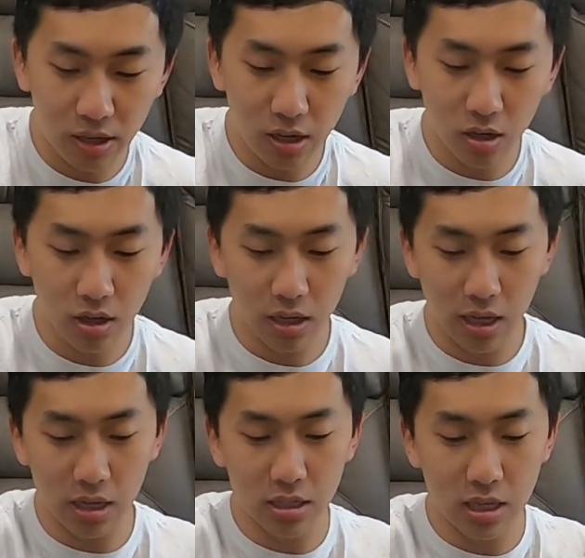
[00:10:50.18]
here
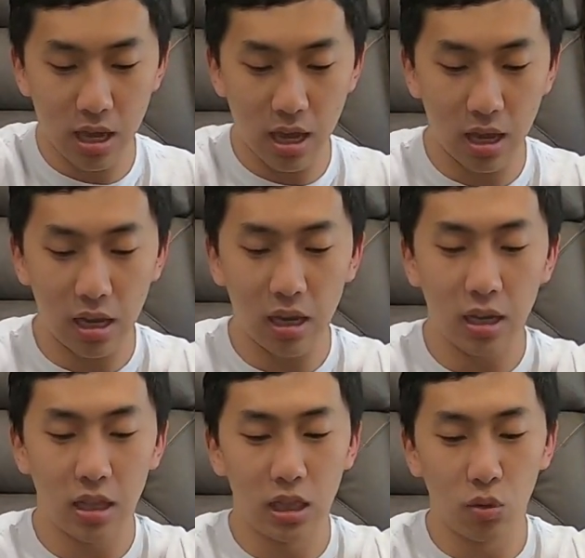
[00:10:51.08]
is a
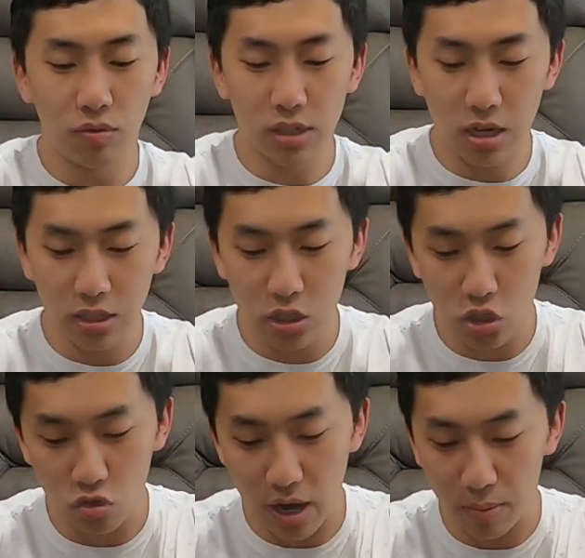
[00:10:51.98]
Louis Vuitton
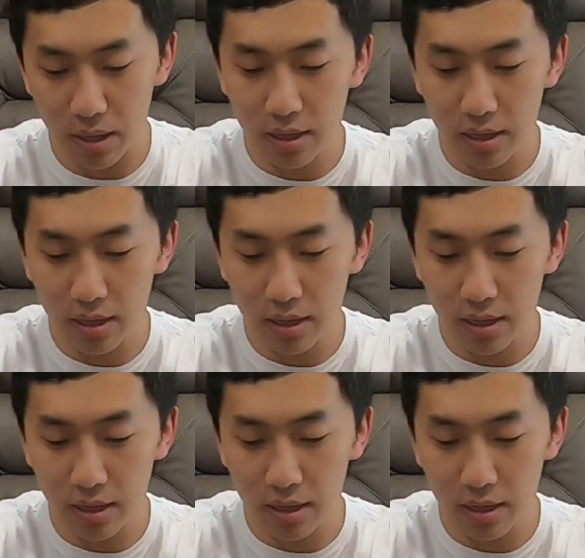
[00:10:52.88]
strap.